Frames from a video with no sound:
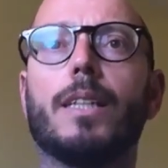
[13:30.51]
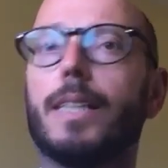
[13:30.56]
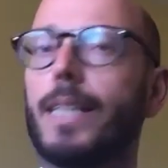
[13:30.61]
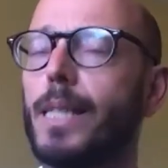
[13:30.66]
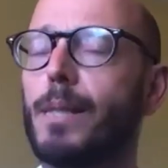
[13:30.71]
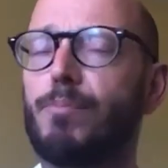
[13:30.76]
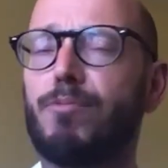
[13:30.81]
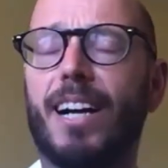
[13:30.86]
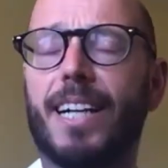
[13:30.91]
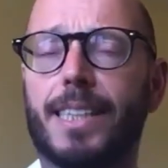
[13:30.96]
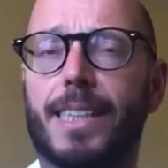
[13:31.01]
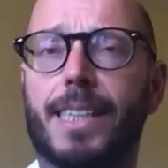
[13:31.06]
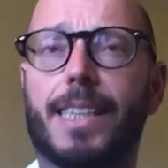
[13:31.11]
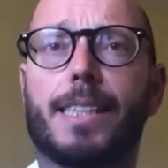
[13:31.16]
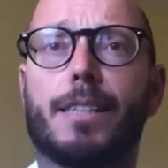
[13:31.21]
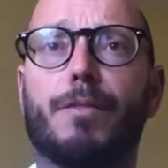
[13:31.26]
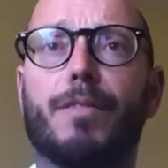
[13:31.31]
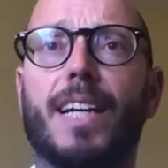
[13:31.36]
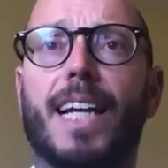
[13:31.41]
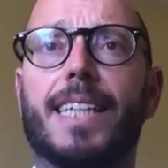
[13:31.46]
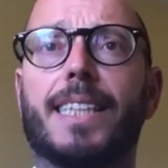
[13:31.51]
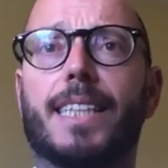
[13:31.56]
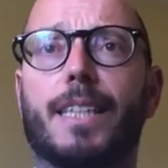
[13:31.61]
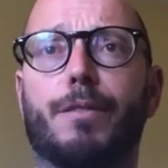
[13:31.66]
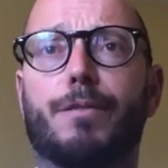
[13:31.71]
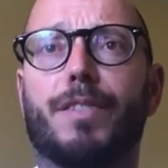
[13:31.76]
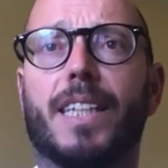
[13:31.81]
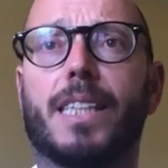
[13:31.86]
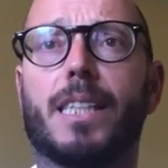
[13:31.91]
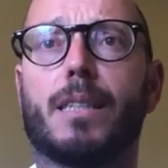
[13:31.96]
This practice of
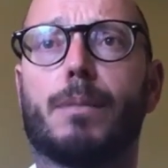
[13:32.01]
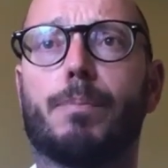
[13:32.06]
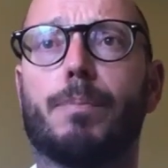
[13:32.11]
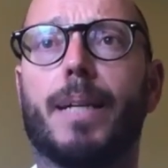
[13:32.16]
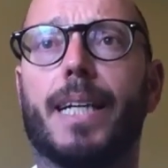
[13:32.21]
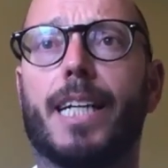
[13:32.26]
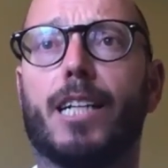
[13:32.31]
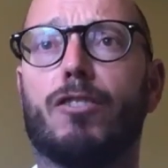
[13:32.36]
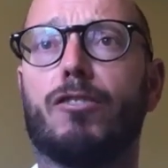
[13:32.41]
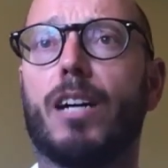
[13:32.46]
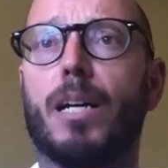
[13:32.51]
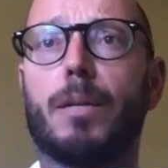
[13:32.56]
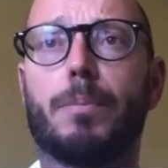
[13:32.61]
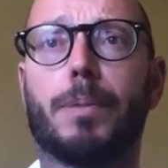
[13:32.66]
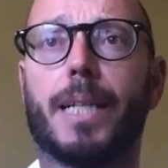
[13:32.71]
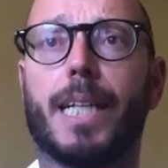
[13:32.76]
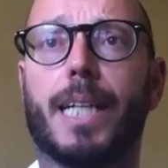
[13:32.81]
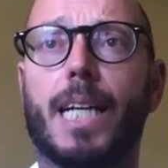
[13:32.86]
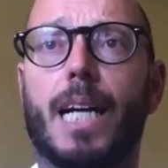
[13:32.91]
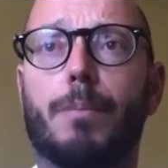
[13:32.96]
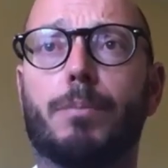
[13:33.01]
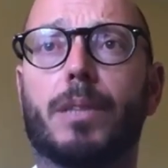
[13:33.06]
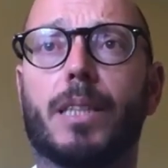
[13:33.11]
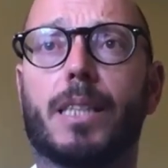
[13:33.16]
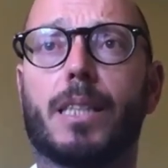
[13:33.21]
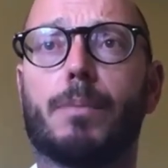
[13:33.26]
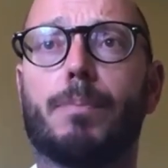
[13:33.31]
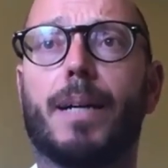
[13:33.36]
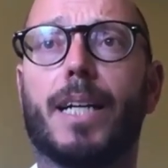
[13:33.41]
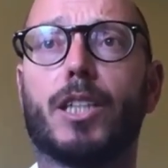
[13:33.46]
letting things be or opening up
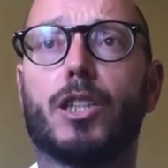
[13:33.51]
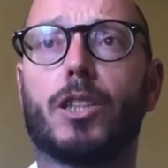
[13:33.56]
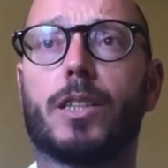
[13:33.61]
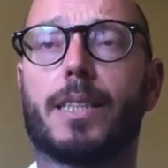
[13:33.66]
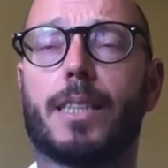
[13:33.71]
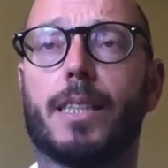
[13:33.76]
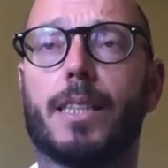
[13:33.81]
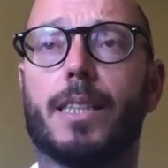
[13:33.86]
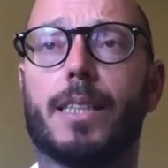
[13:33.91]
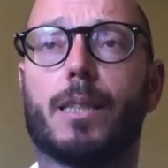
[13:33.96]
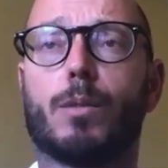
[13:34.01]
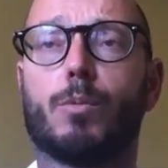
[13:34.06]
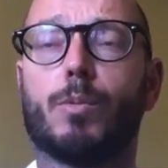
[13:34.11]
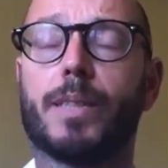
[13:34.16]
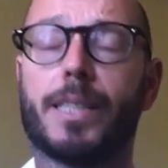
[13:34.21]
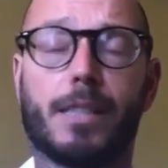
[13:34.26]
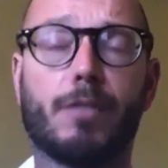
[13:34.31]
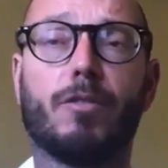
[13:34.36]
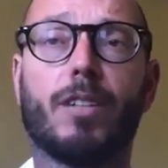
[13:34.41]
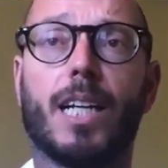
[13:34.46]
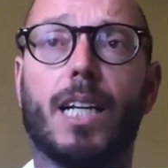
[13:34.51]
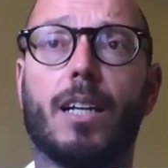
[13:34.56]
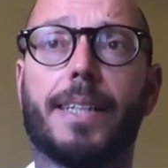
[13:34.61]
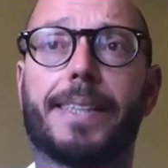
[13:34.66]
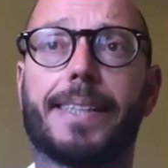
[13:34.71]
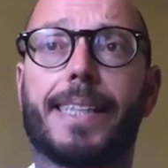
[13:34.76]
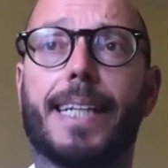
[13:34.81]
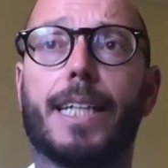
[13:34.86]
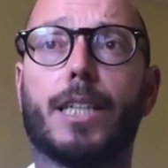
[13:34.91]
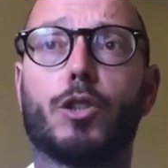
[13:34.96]
to spaciousness was the
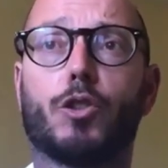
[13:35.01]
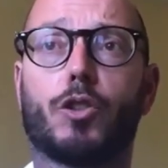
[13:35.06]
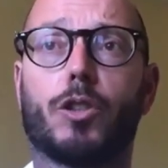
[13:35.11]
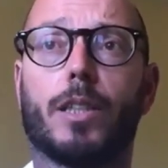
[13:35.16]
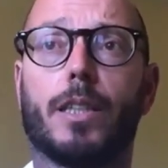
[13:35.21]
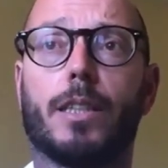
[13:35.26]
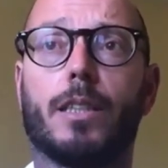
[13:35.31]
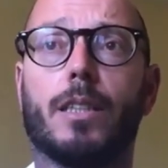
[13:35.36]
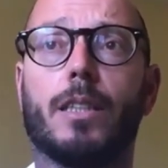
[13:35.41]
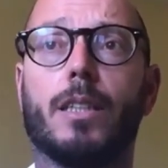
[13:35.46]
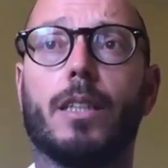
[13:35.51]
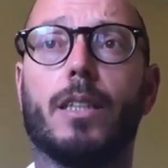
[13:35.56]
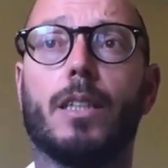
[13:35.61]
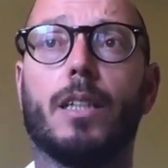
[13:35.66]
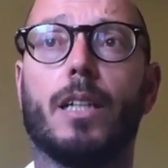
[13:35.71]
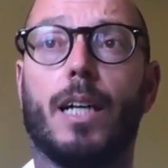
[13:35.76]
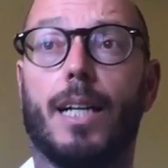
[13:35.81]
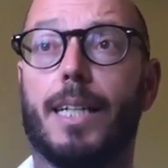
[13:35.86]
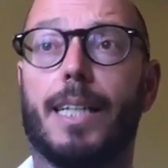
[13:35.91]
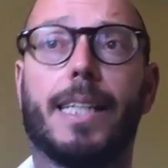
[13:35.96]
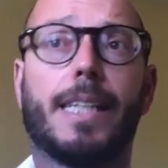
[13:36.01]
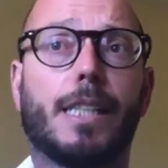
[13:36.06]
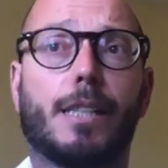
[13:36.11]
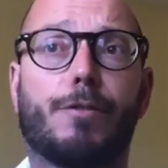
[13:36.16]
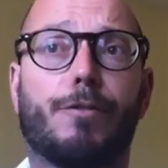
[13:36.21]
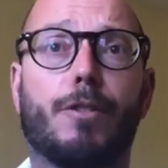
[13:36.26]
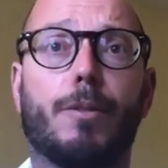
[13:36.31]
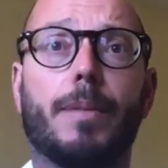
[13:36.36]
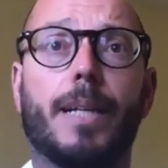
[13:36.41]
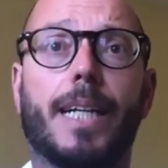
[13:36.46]
realization, at
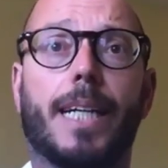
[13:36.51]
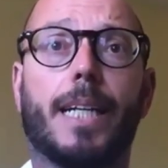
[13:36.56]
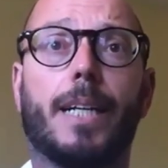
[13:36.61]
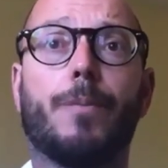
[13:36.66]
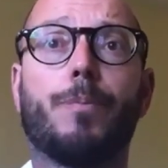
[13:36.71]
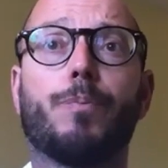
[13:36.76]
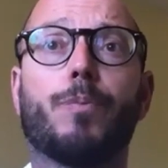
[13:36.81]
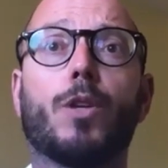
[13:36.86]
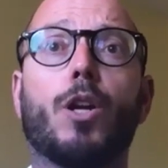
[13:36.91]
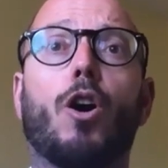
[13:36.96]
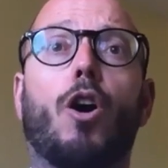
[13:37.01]
least for me,